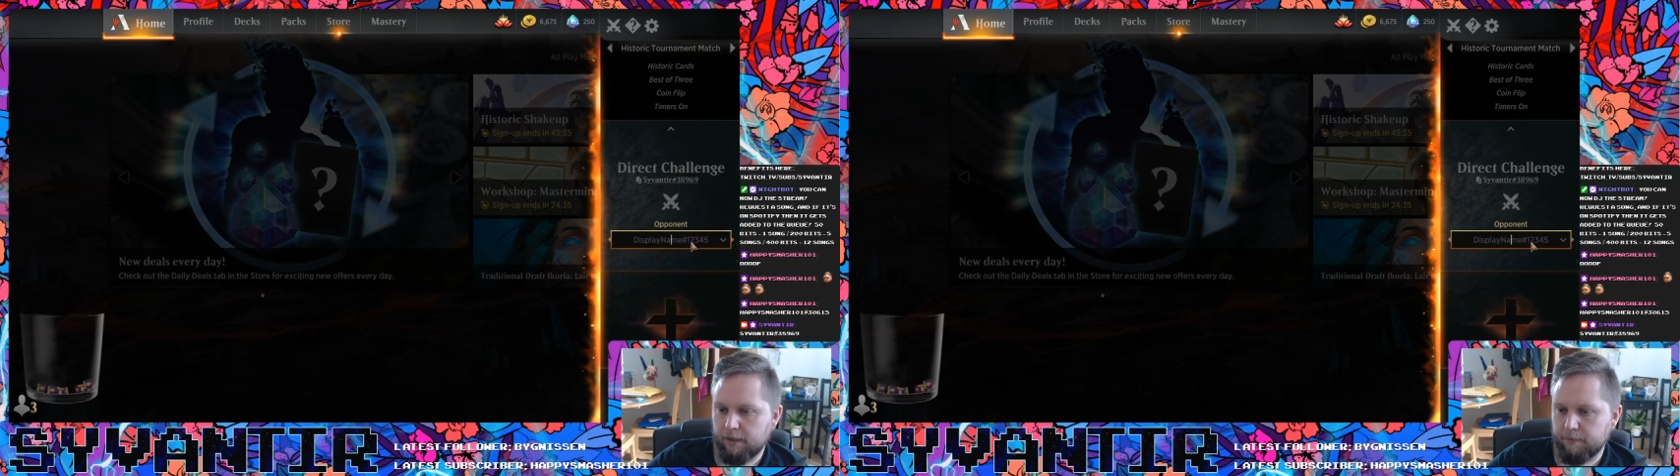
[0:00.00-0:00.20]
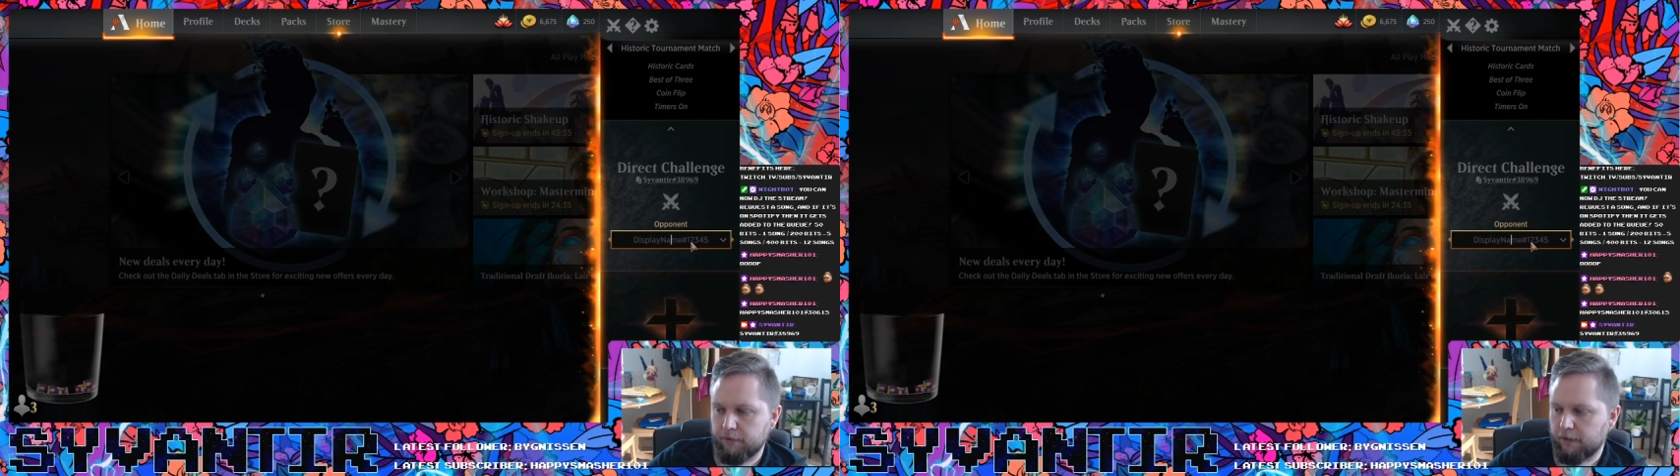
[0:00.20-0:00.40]

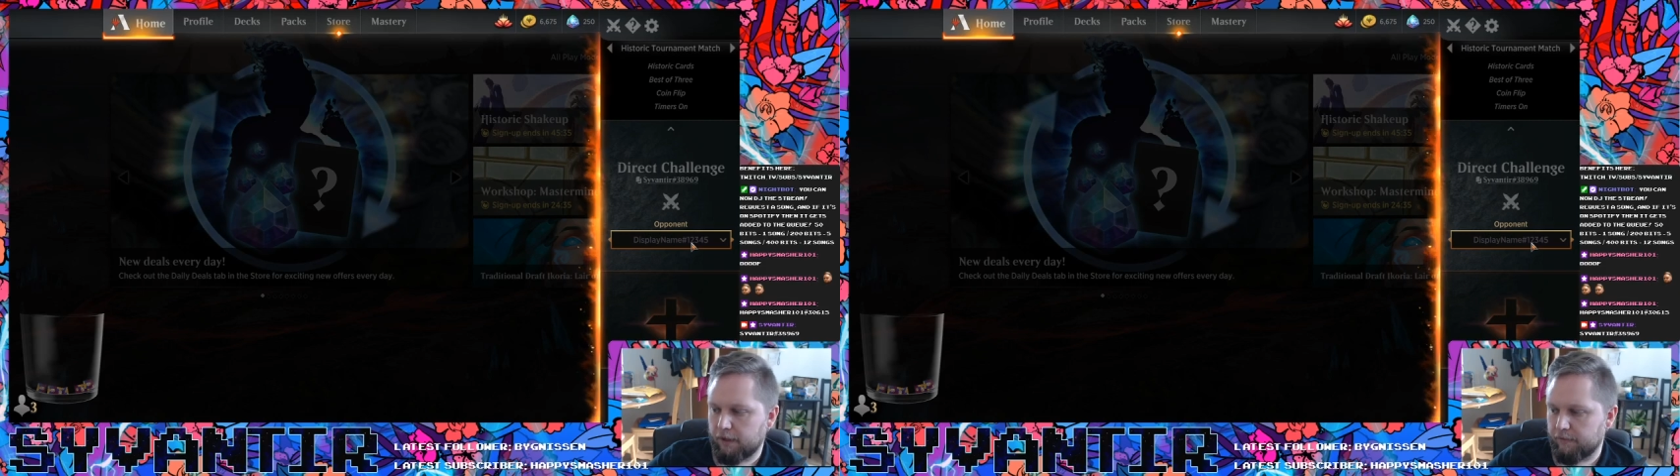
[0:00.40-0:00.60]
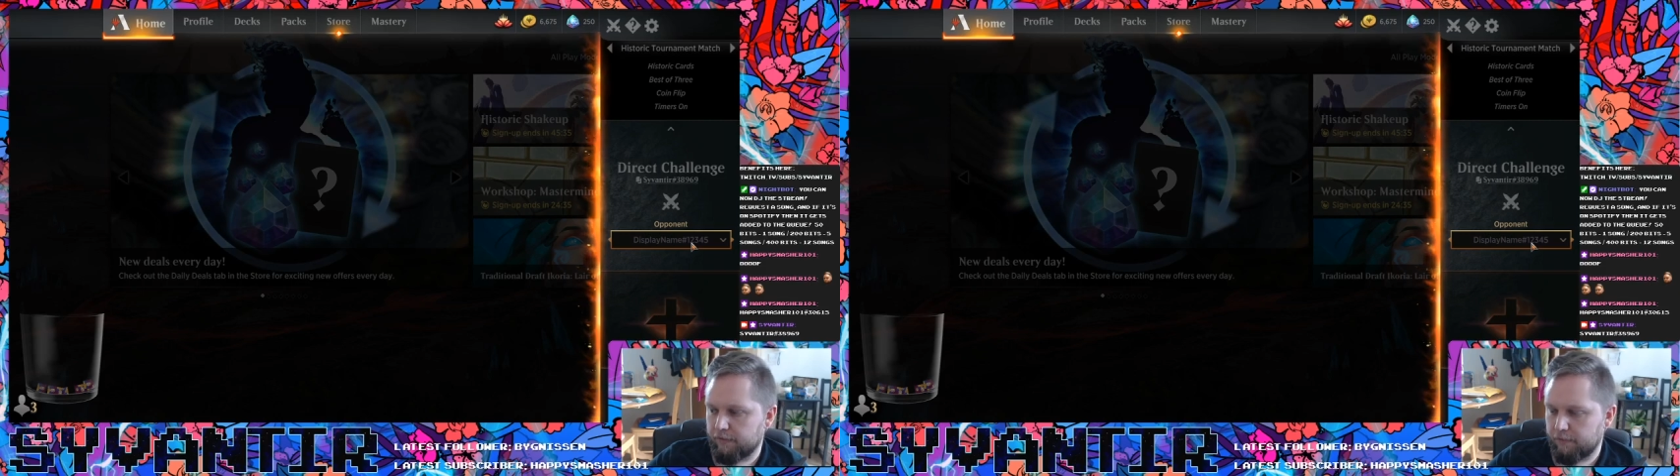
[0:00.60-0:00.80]
You
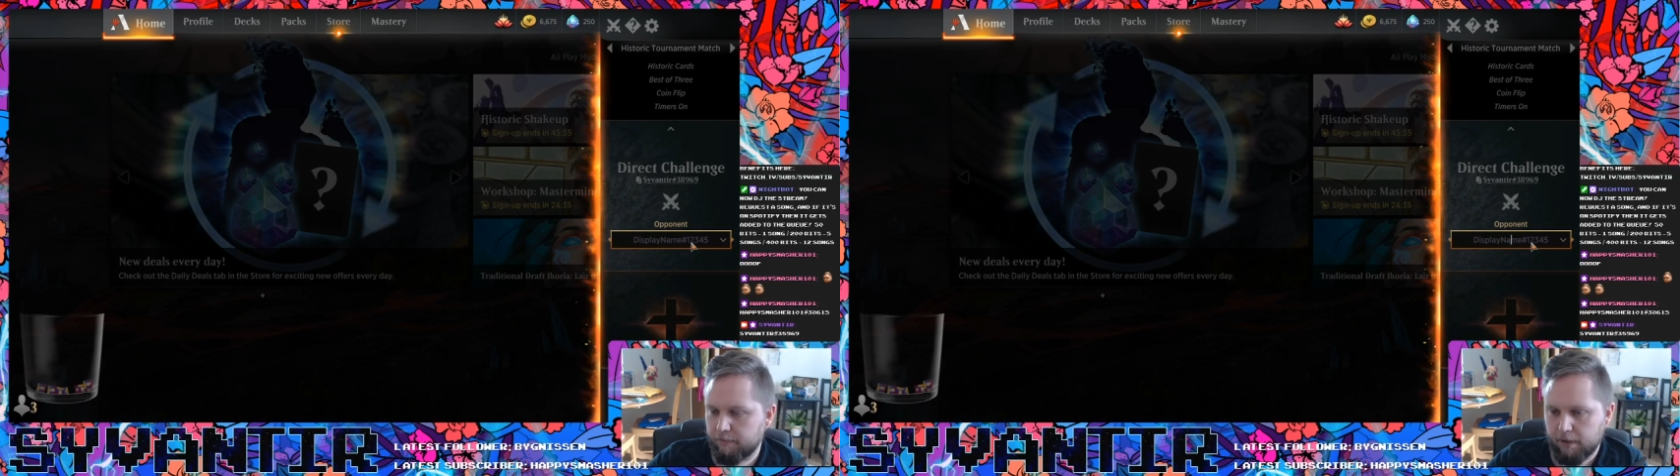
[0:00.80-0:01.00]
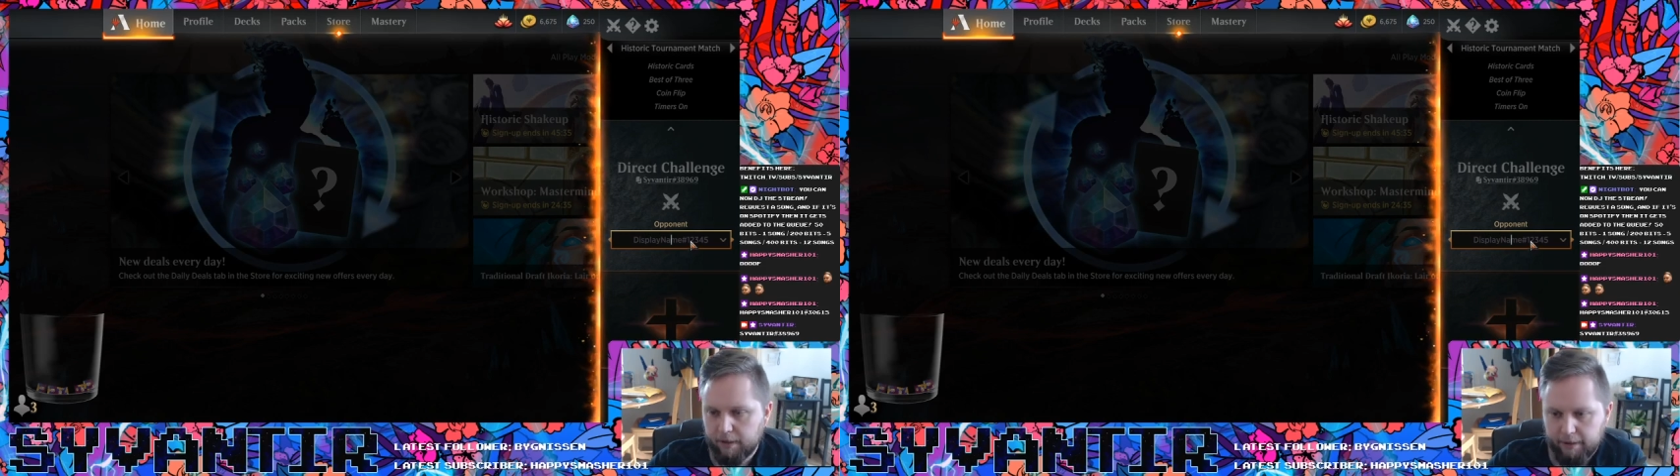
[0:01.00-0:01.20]
have
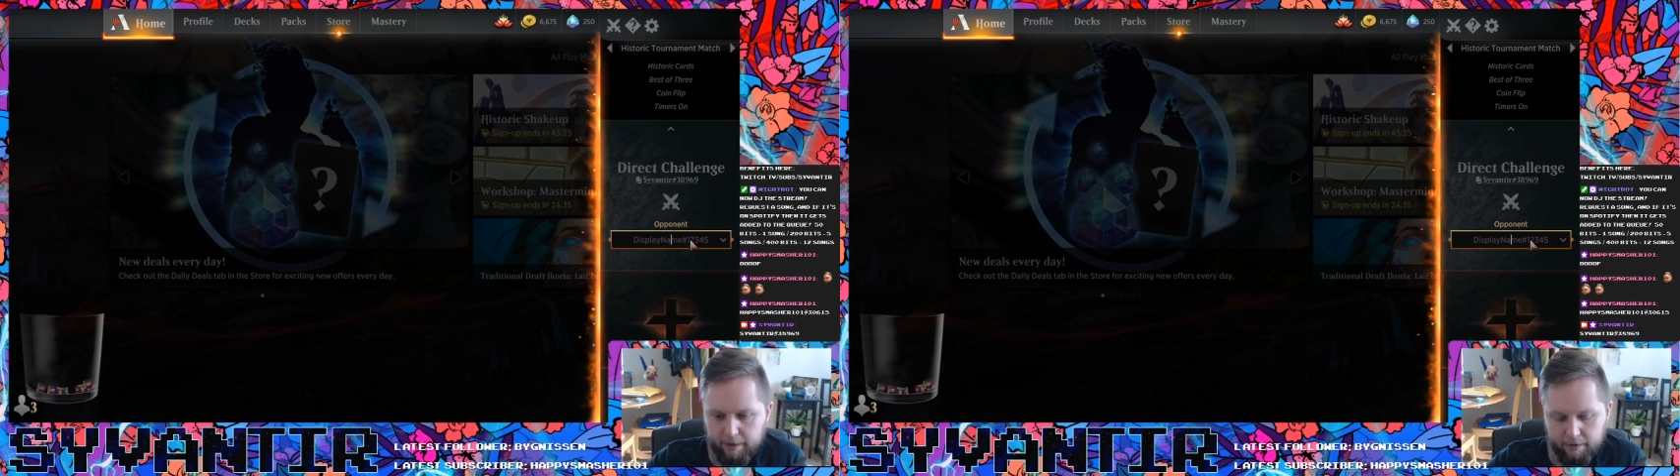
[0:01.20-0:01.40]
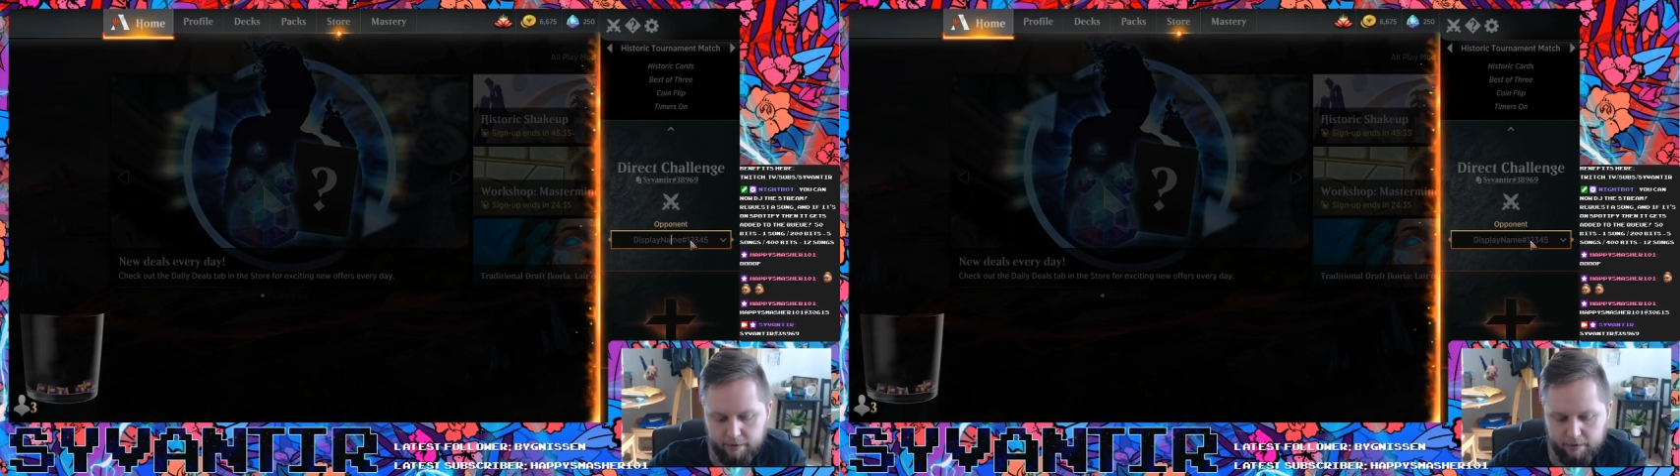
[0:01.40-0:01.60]
my